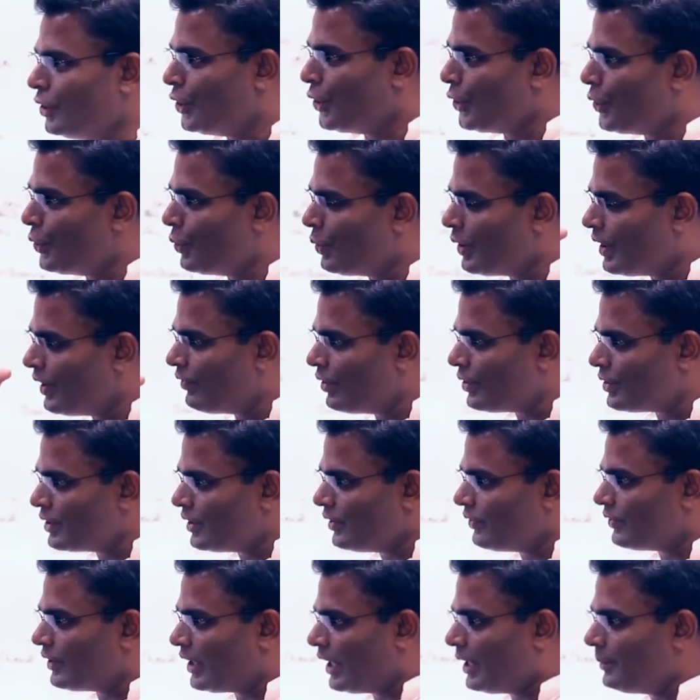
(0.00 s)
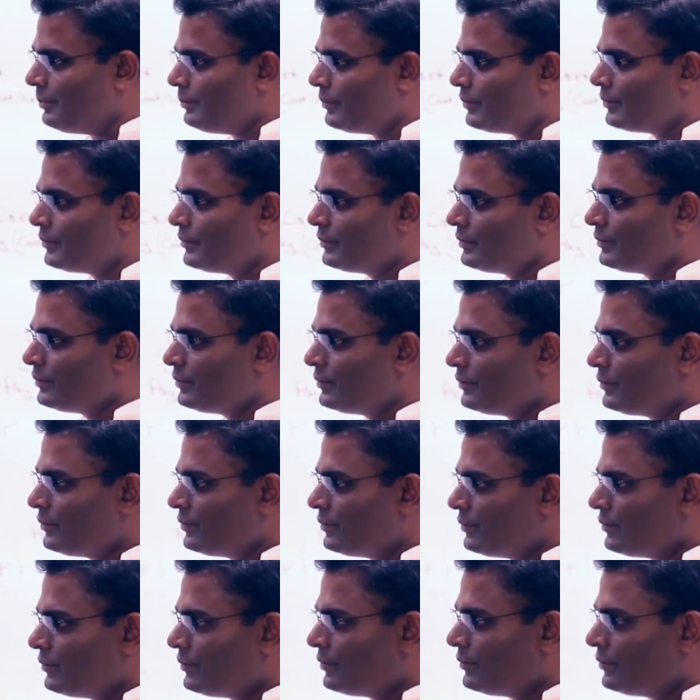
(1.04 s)
Do you give yourself time?
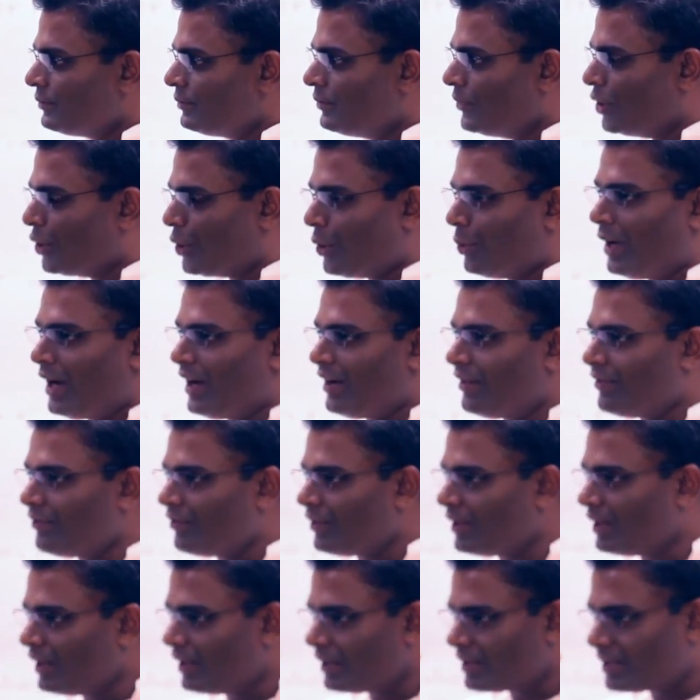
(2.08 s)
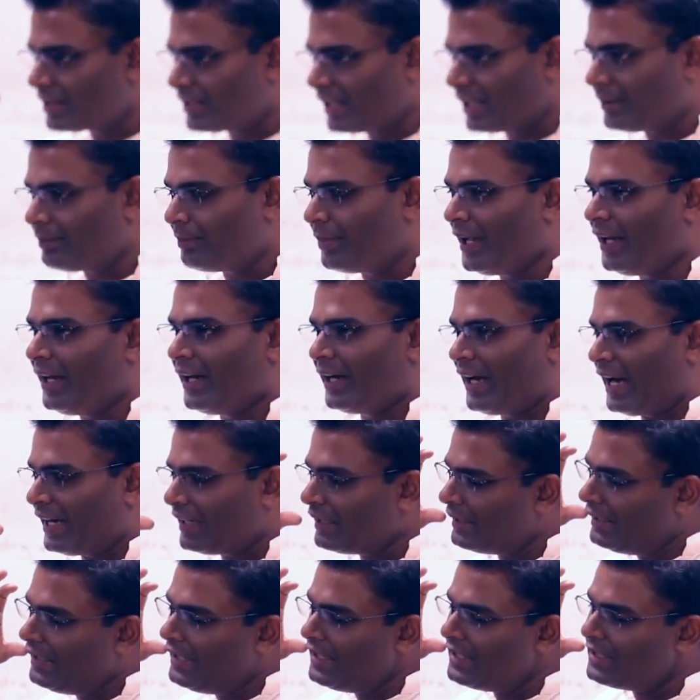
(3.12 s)
Do you have a set period, at
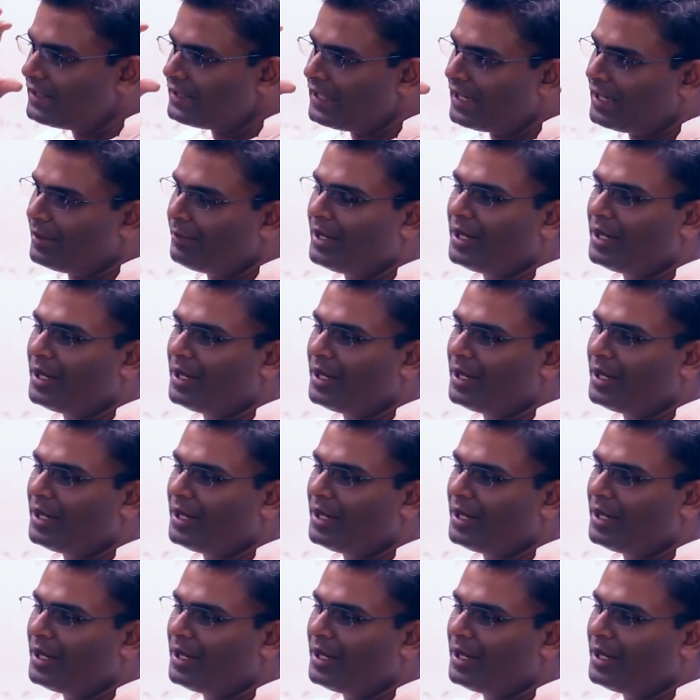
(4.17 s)
least at a